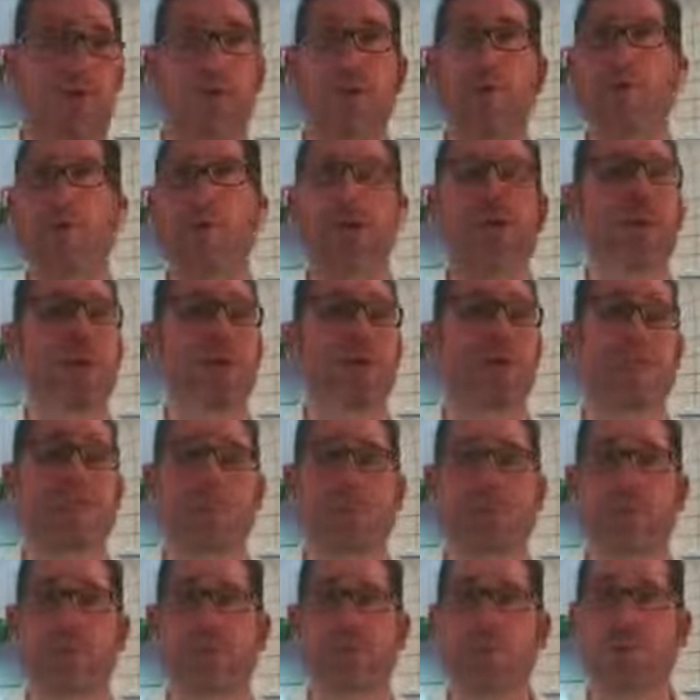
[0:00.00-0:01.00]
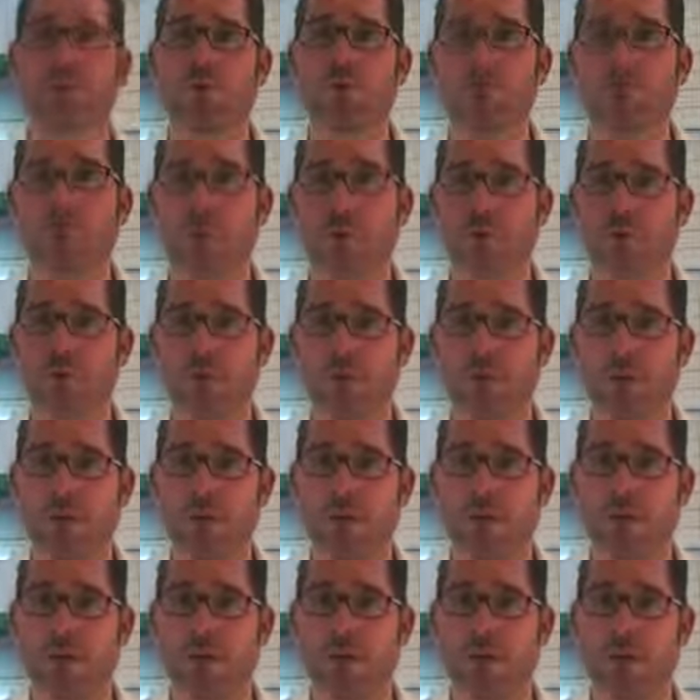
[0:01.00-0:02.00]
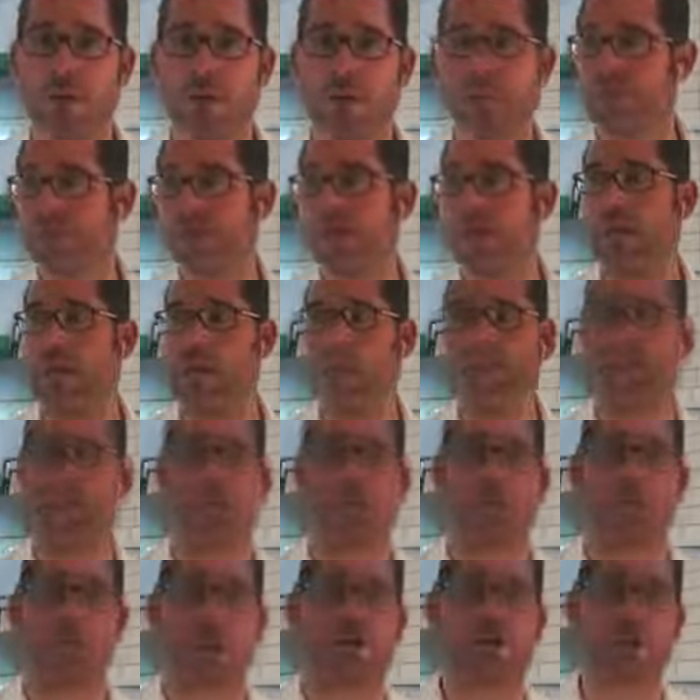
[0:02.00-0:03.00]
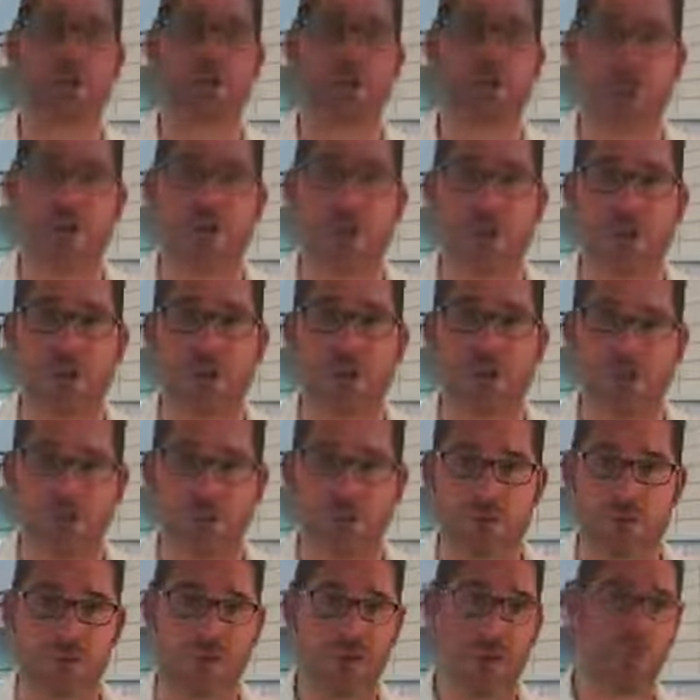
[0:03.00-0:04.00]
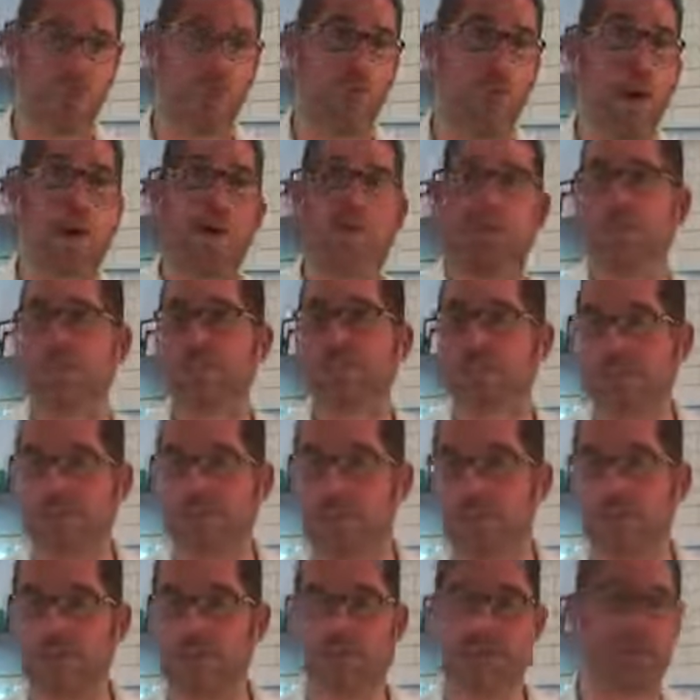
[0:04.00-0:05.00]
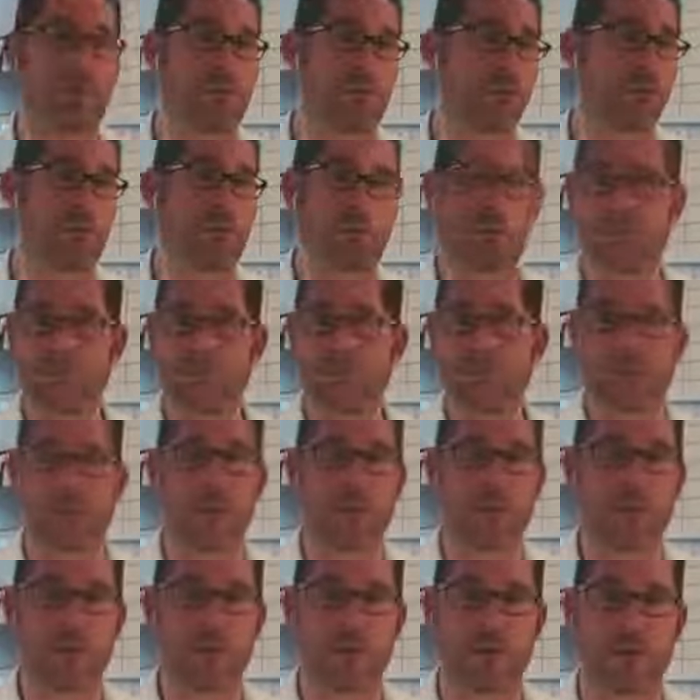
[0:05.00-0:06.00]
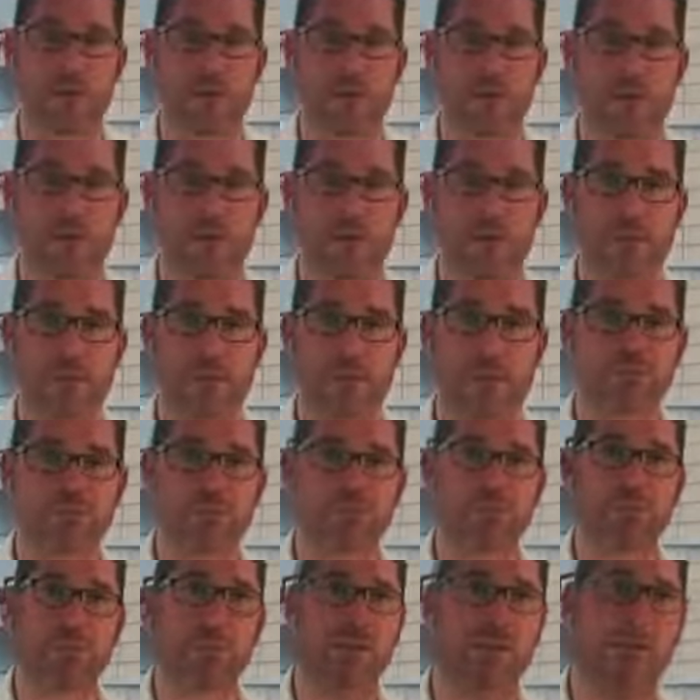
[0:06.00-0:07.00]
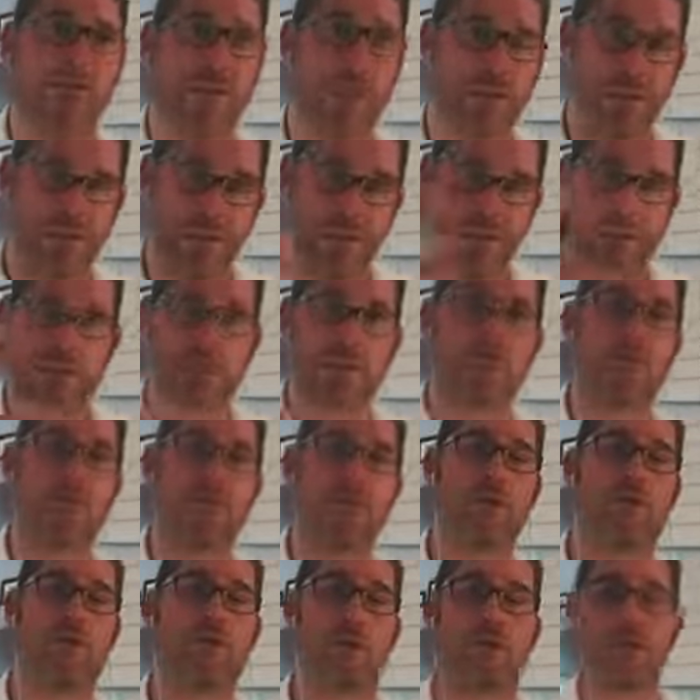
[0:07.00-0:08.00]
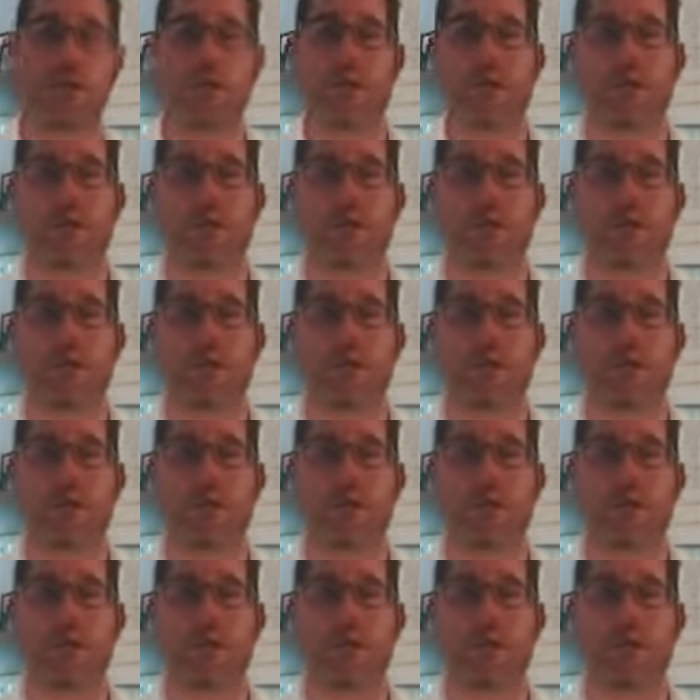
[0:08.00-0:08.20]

Oh, invite them to a monthly, hey, let's go get beer and nachos, wine and cheese, monthly event. And they're going to see you online.